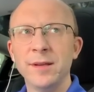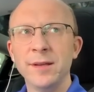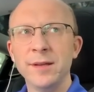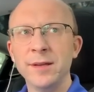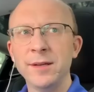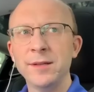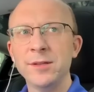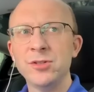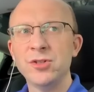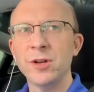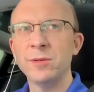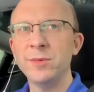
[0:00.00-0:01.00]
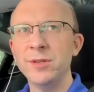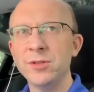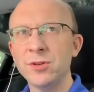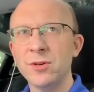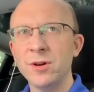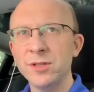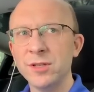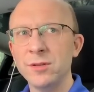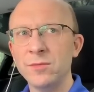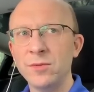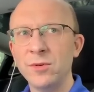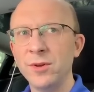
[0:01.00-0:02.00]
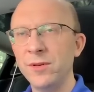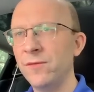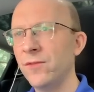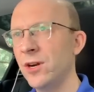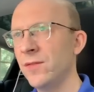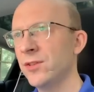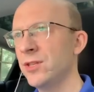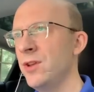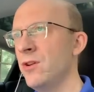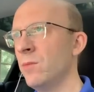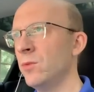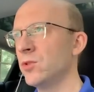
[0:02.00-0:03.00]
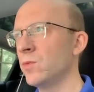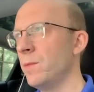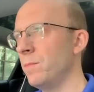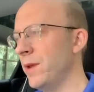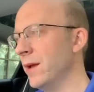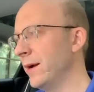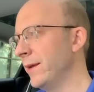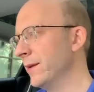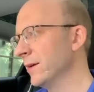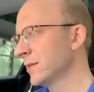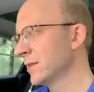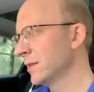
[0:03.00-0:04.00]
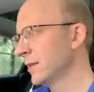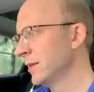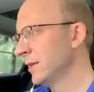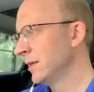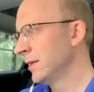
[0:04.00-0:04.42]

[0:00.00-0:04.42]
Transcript: And this gentleman is crossing the road in front of us. He almost went behind us.